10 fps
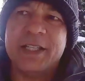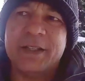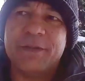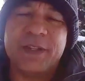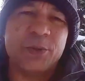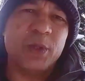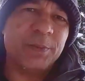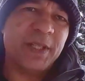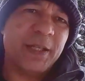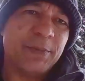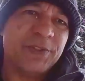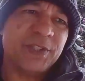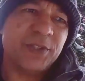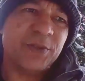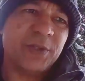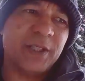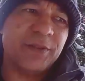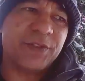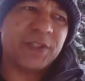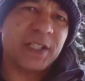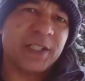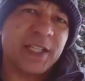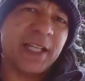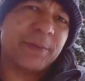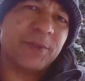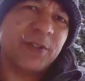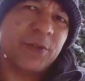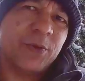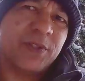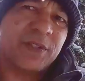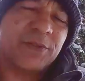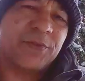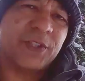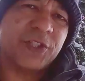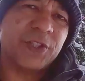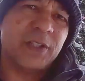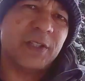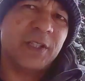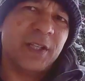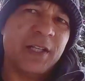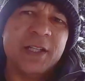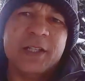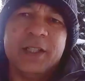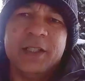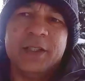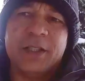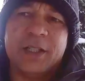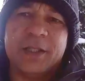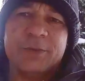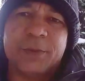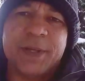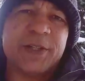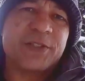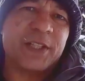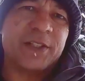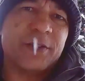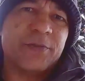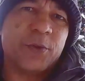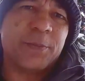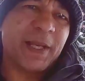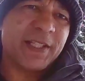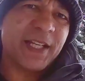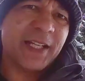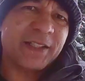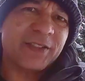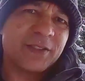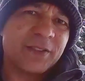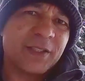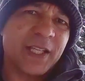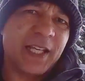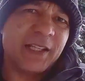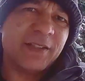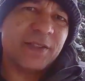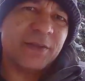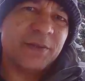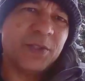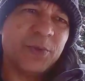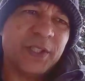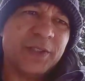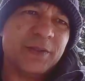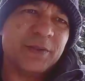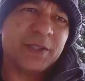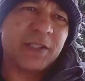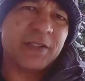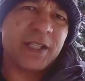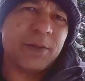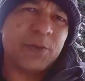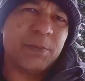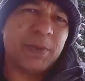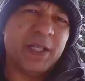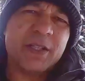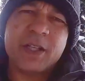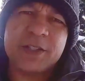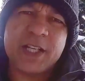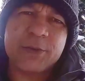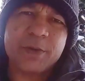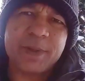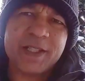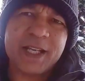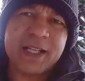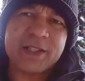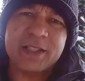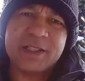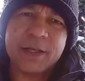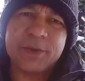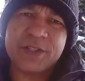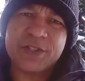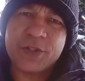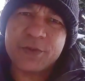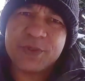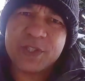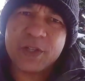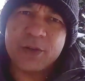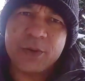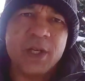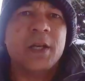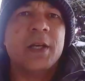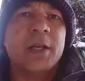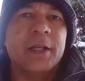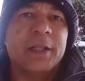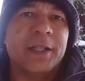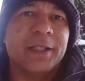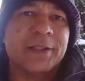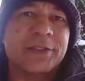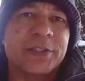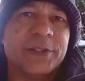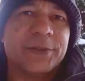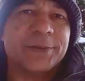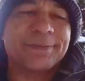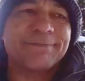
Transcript: if they will be able to, if Sun Camera, who is an official repair center for PENTAX, can't do it, because they would be in contact with PENTAX, at least I would assume so. So